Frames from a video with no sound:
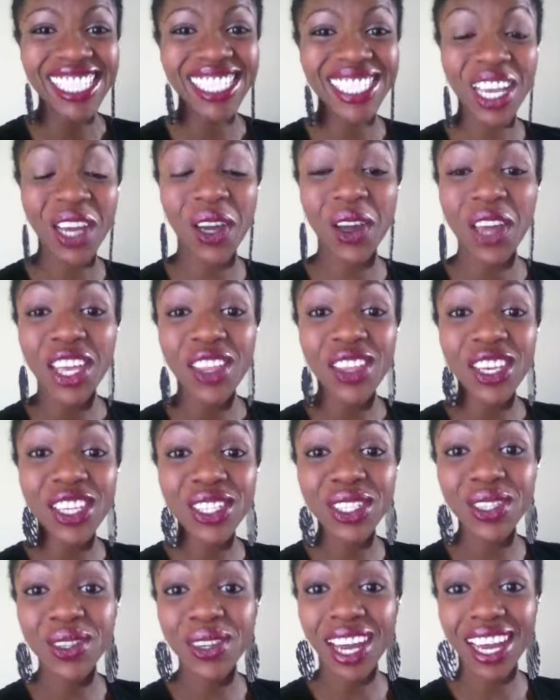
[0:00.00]
So
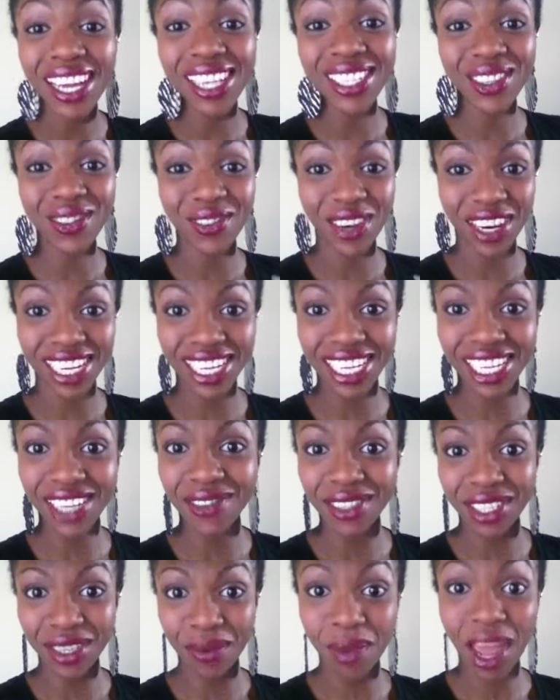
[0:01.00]
these two guys are very
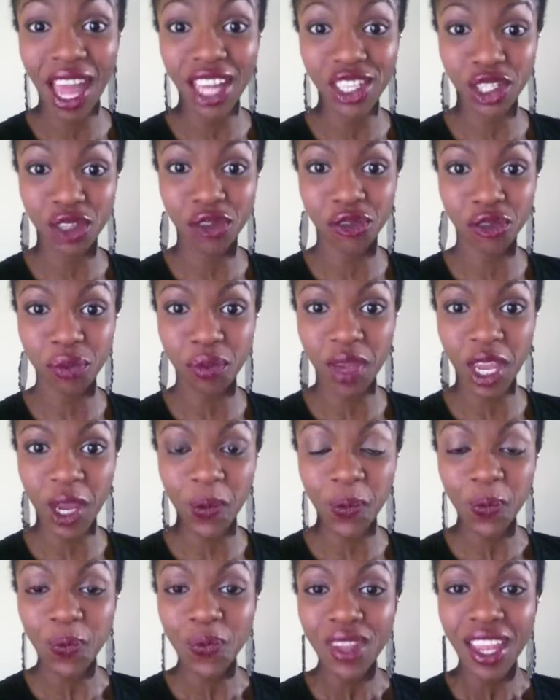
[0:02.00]
evenly matched for me.
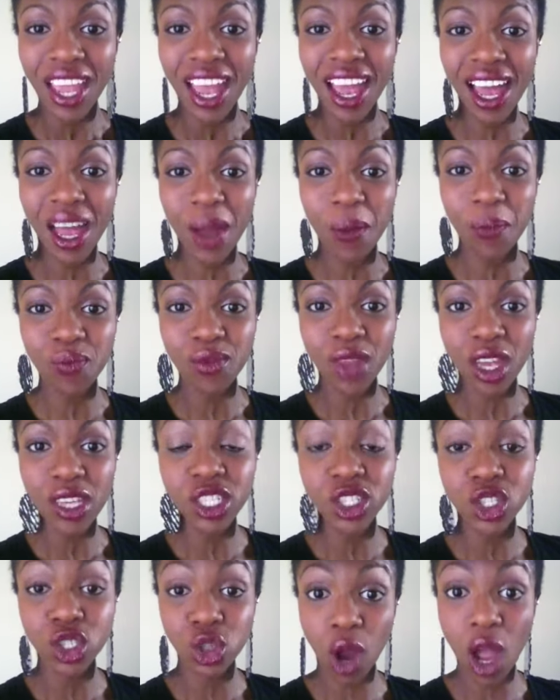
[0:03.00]
Um,
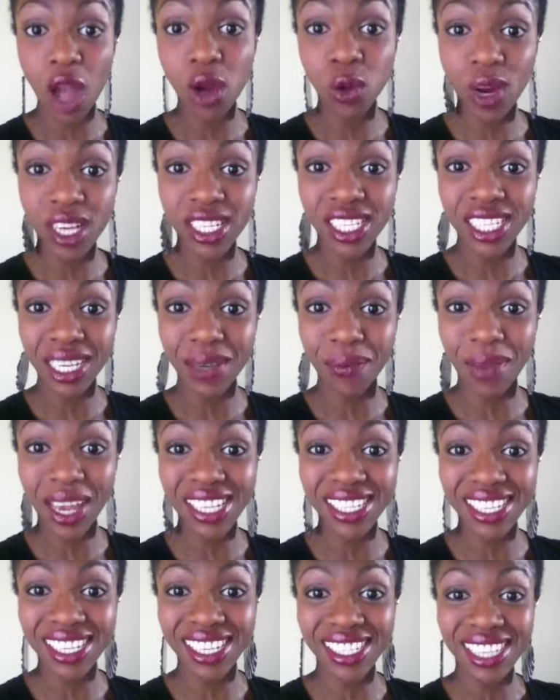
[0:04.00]
strong wrestling
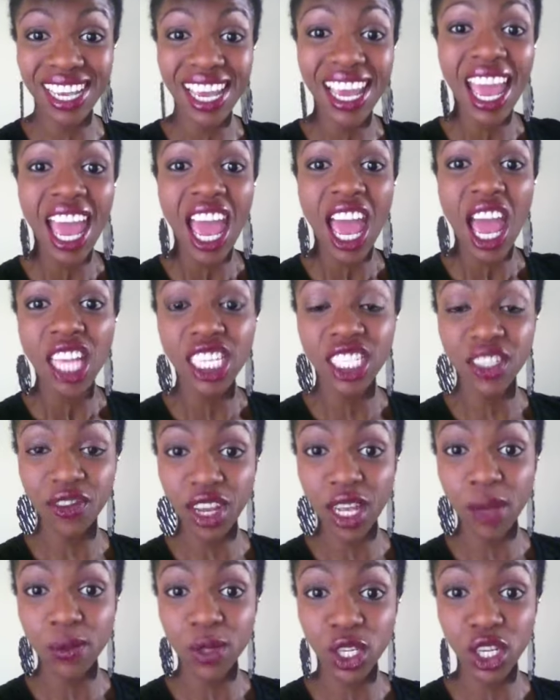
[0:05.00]
bases.
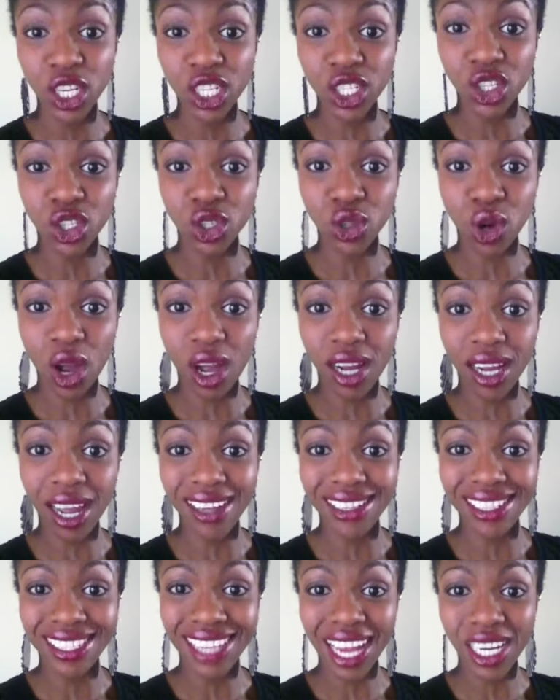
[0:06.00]
Developed a good, strong
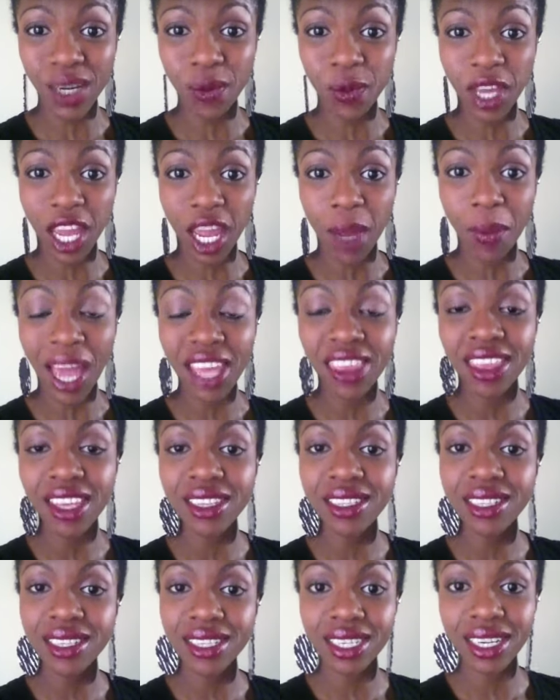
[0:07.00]
uh, stand-up game. I think
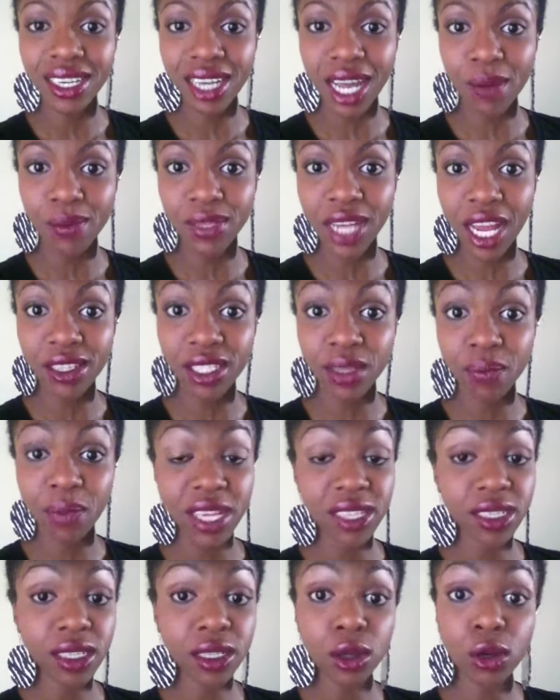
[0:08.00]
this is going to come down to
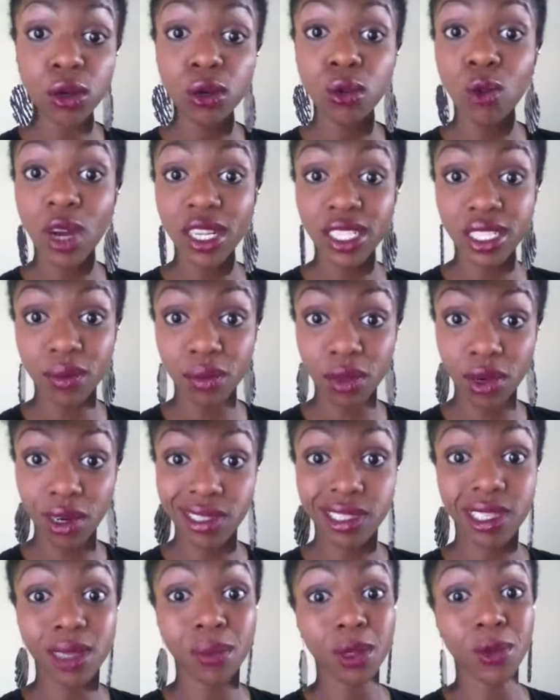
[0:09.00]
basically who wants it more.
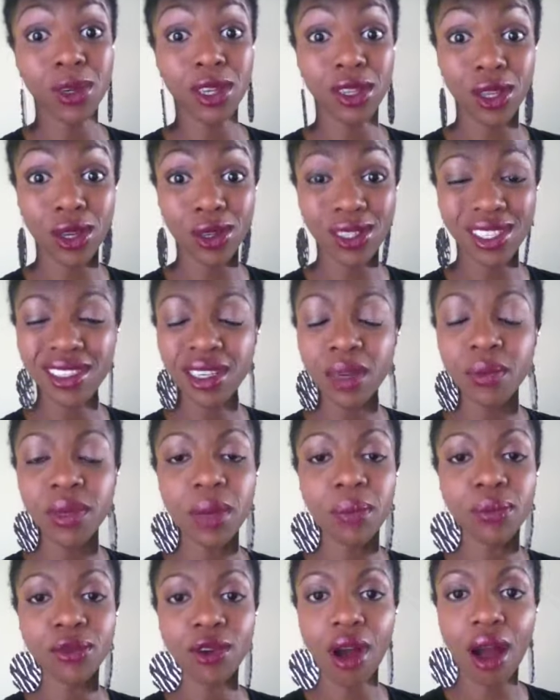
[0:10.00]
It's going to be one of those. This is going to be
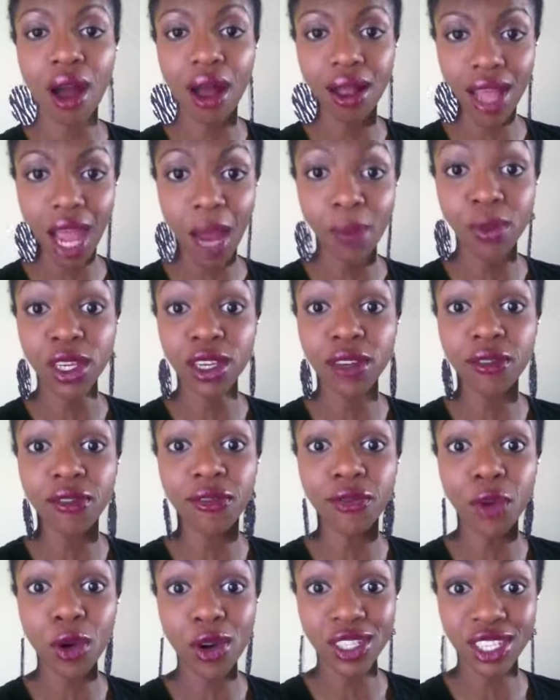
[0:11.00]
a brawl. I'm looking
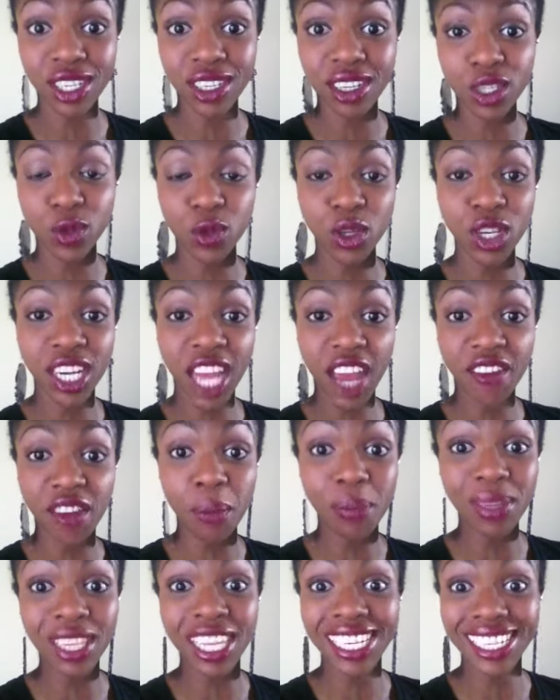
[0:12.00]
forward to this. We could have a
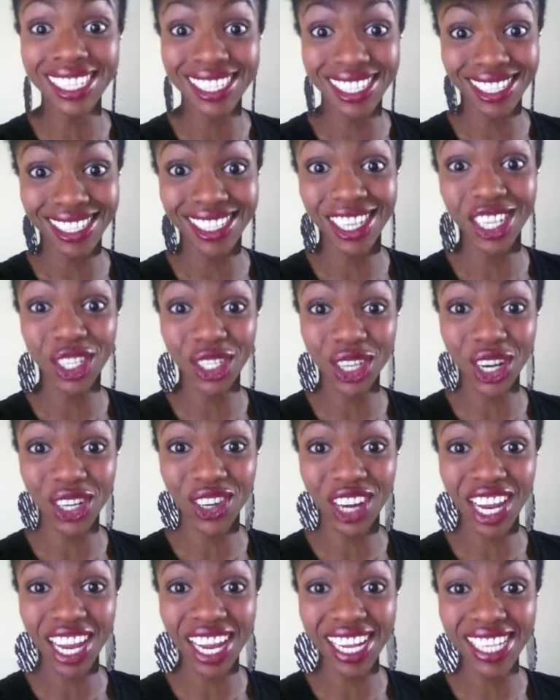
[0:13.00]
bloody decision on
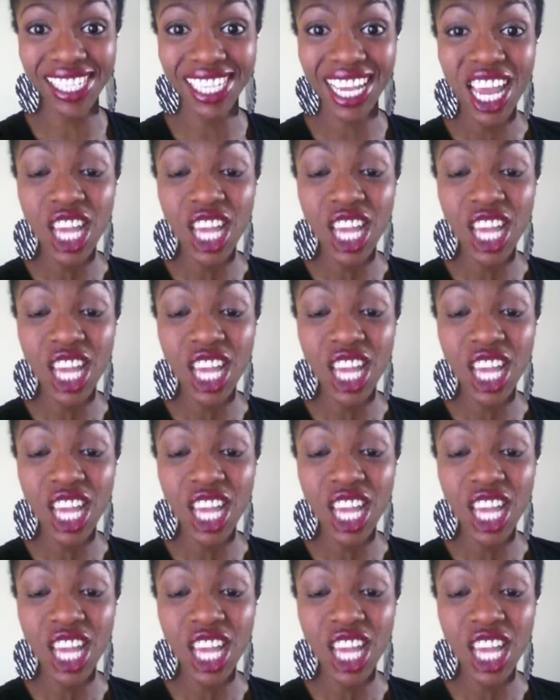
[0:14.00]
our hands.